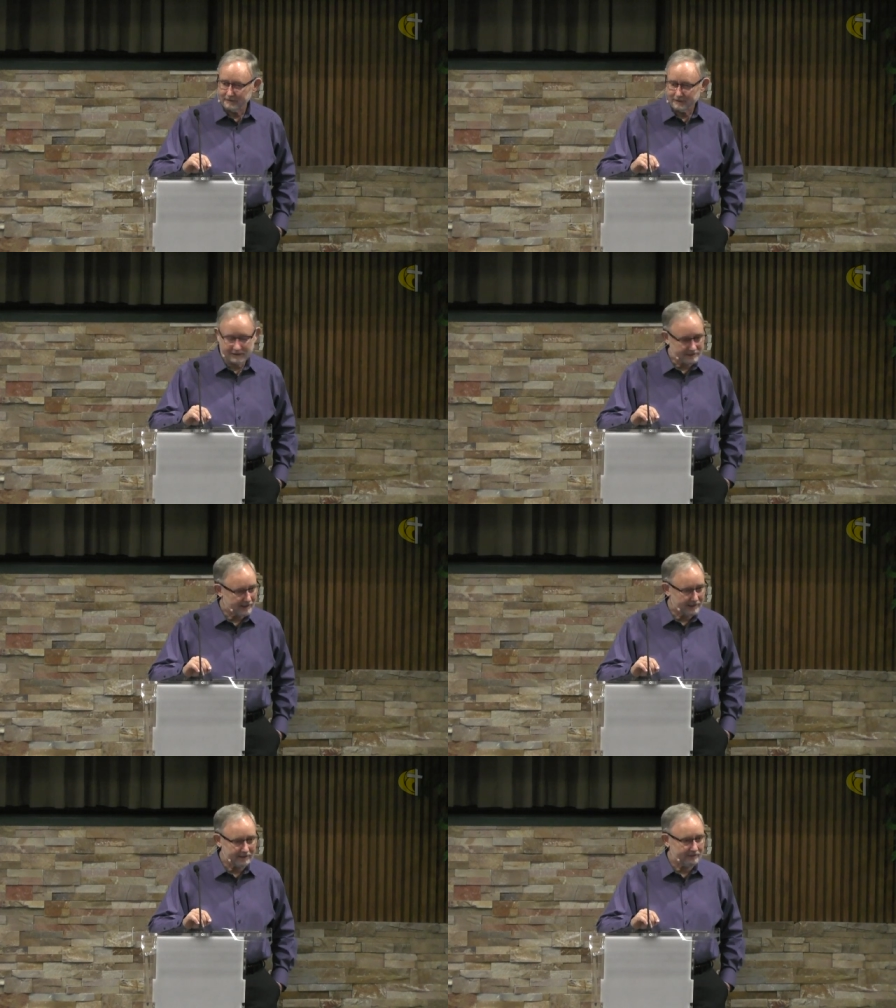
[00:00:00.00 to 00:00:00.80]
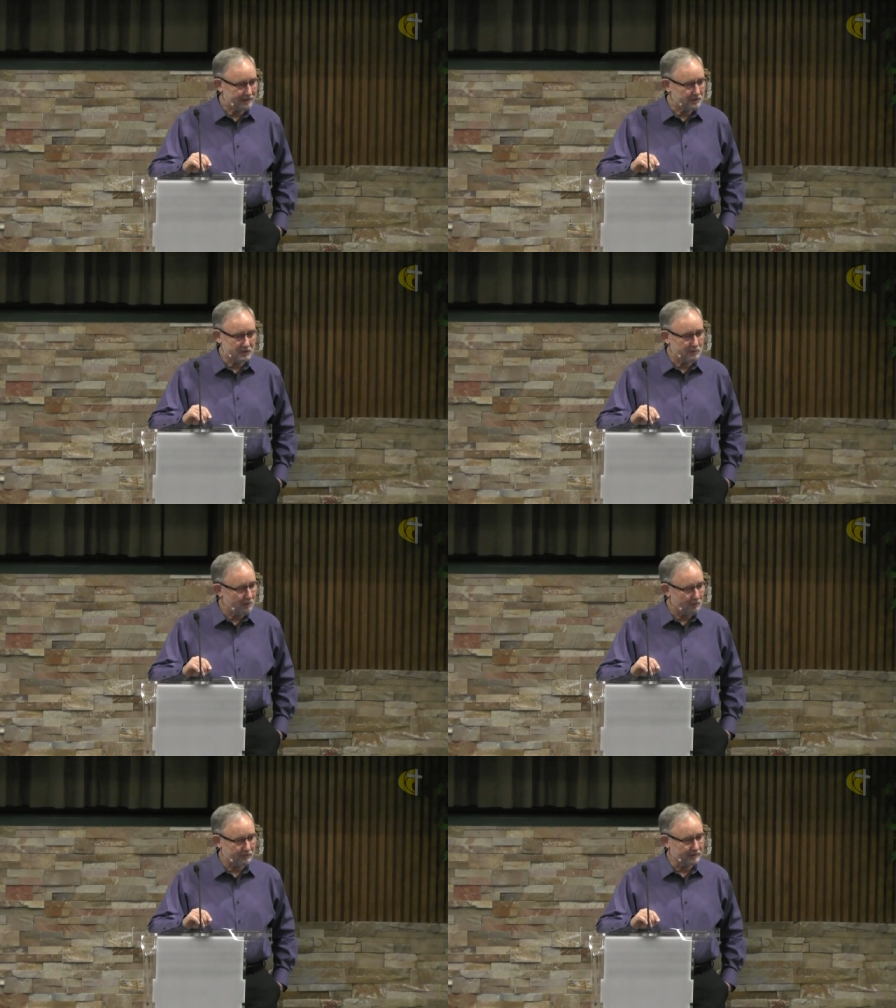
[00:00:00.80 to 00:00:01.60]
It's not even a do
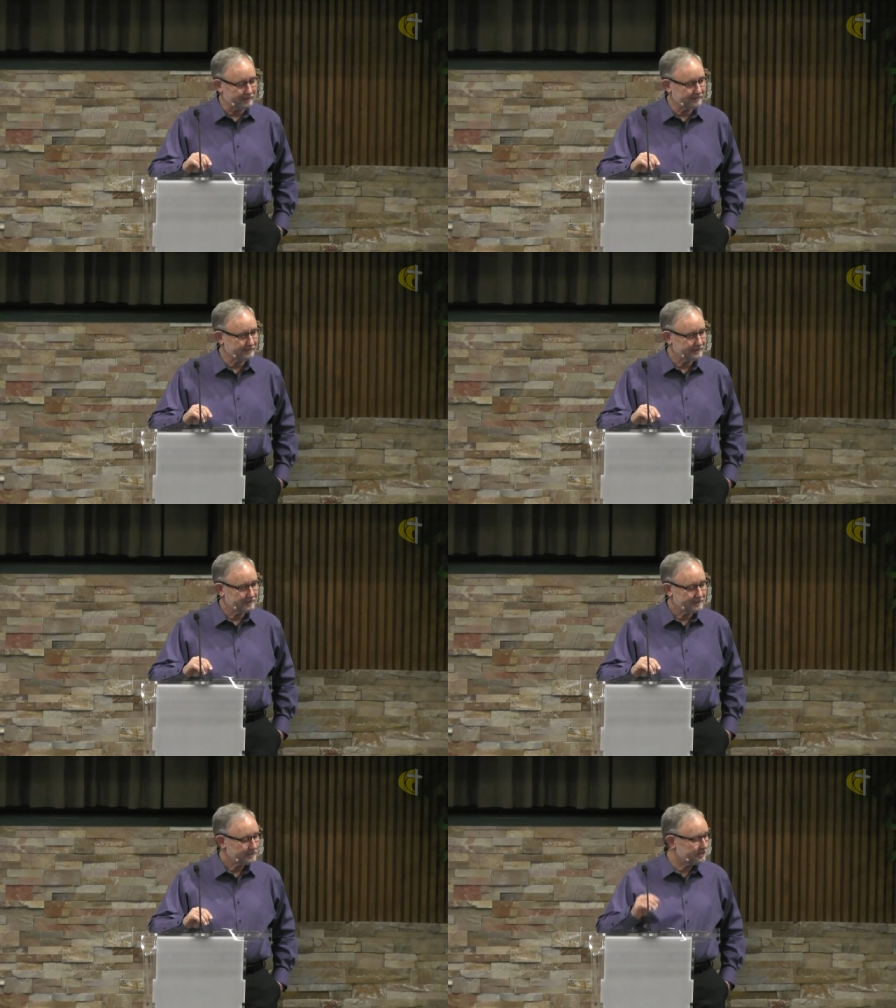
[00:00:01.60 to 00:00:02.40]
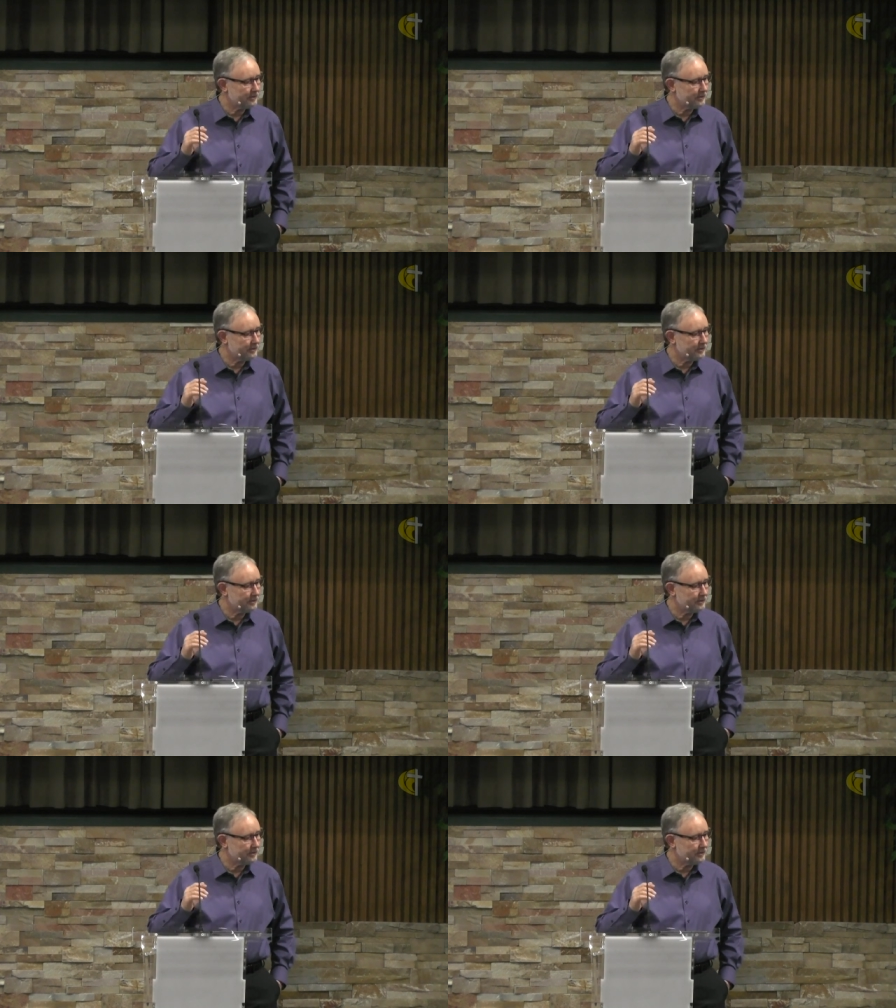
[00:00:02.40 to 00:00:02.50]
over. You